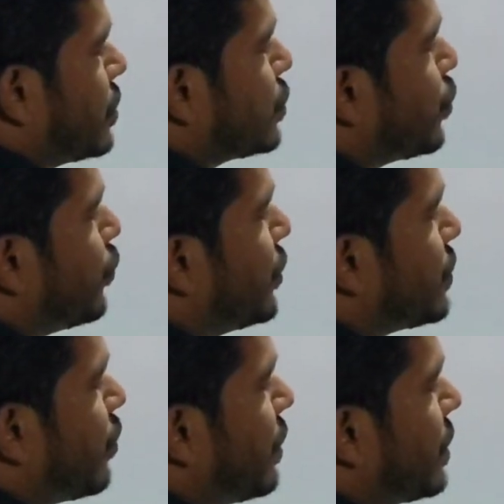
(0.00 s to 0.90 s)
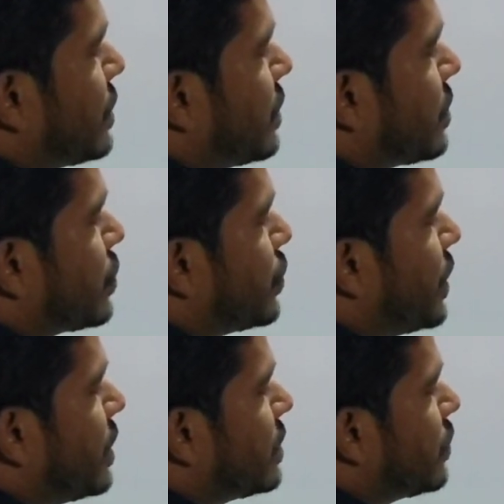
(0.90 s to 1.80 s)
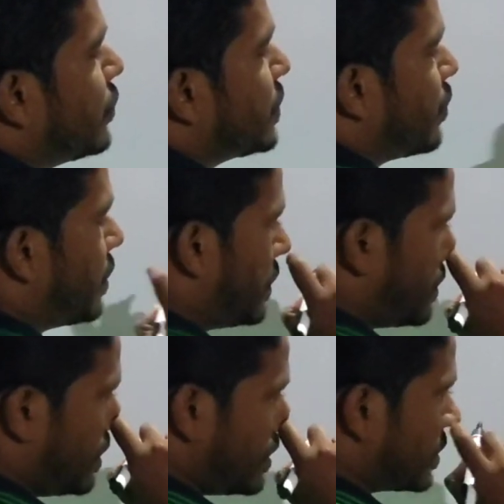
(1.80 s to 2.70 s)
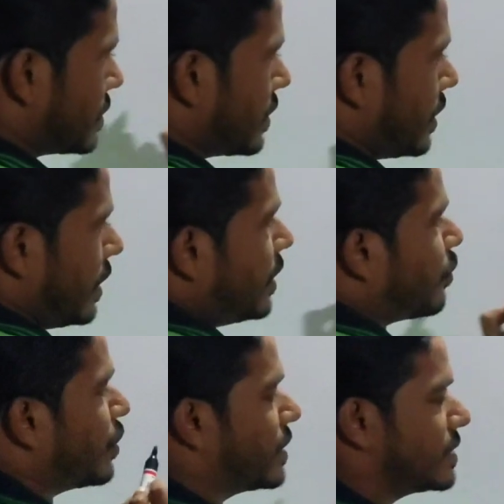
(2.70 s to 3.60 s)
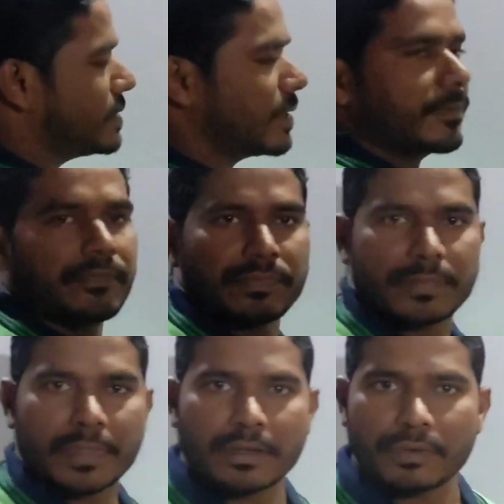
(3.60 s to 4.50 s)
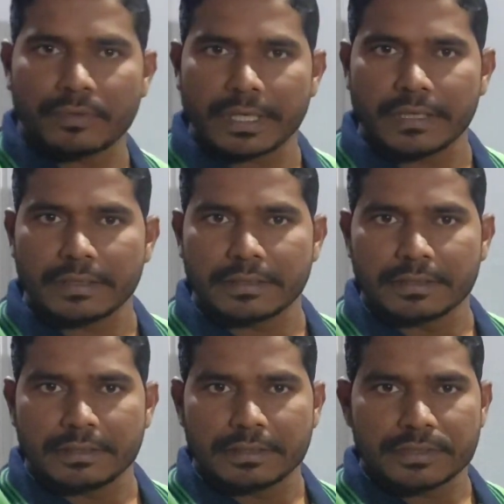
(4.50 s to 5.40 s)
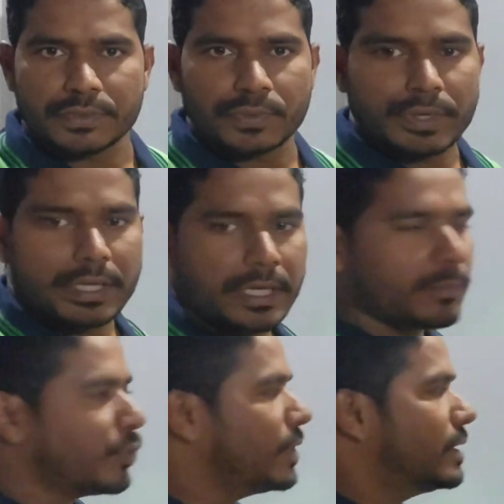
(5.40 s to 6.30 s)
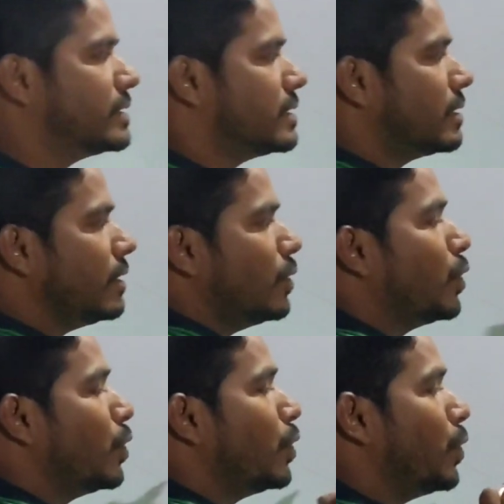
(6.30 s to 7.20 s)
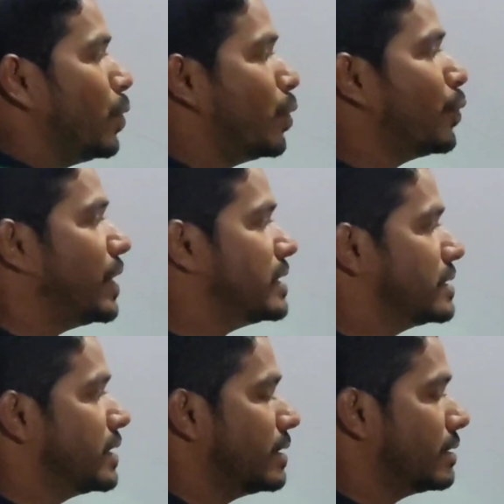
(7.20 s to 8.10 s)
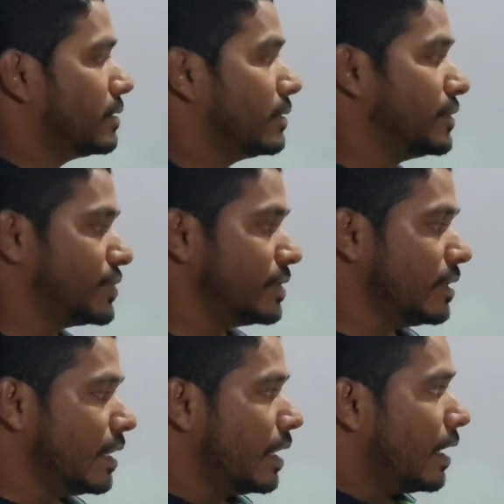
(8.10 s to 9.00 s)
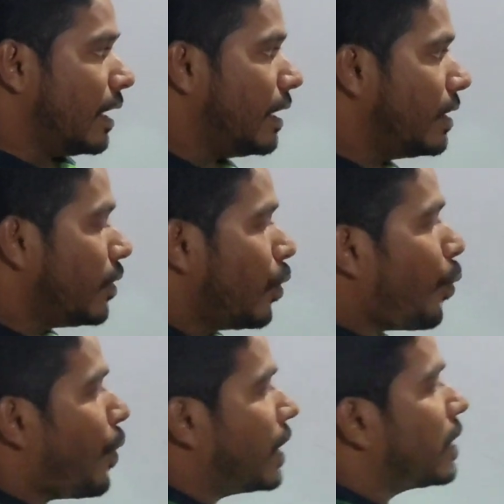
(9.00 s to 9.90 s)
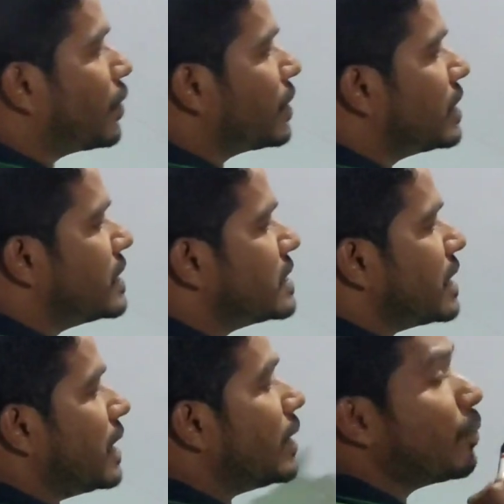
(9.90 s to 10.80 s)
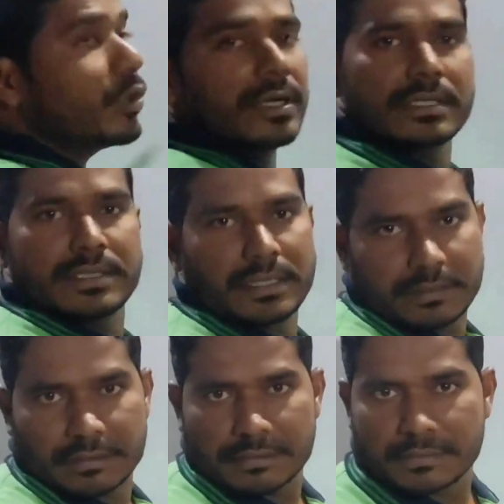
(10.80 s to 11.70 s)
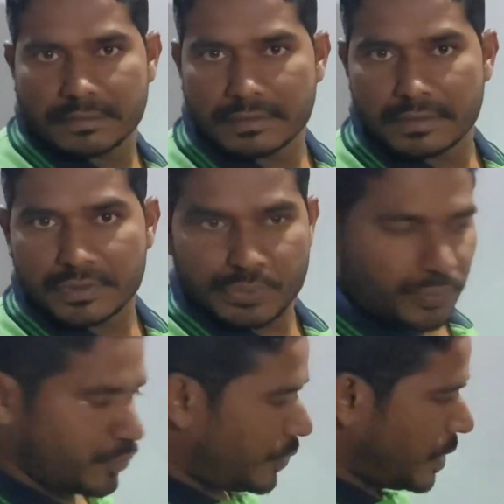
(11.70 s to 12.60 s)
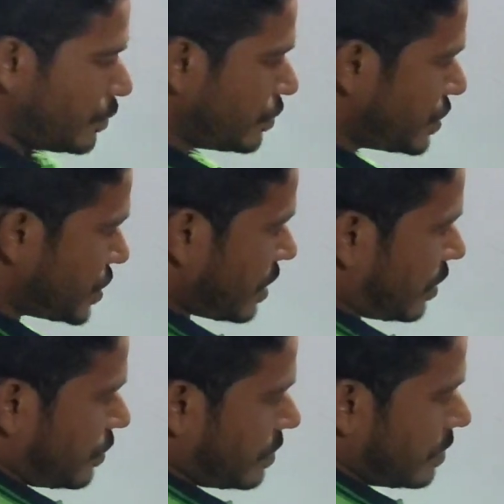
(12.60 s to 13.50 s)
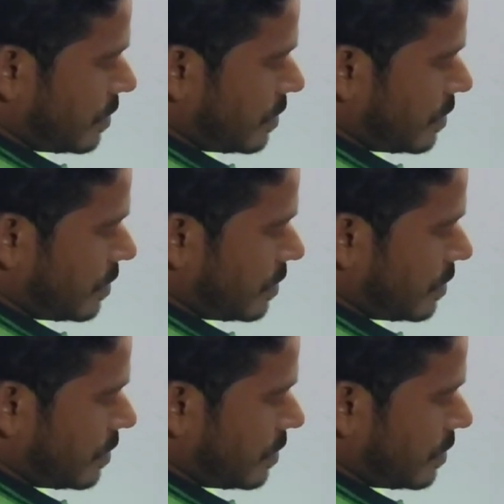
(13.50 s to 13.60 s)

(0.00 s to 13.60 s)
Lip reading: so which point is there. So here is the which point is this, A point is there. Okay, so A point is in the lower side region, and whatever this A point is there, so we have to check out,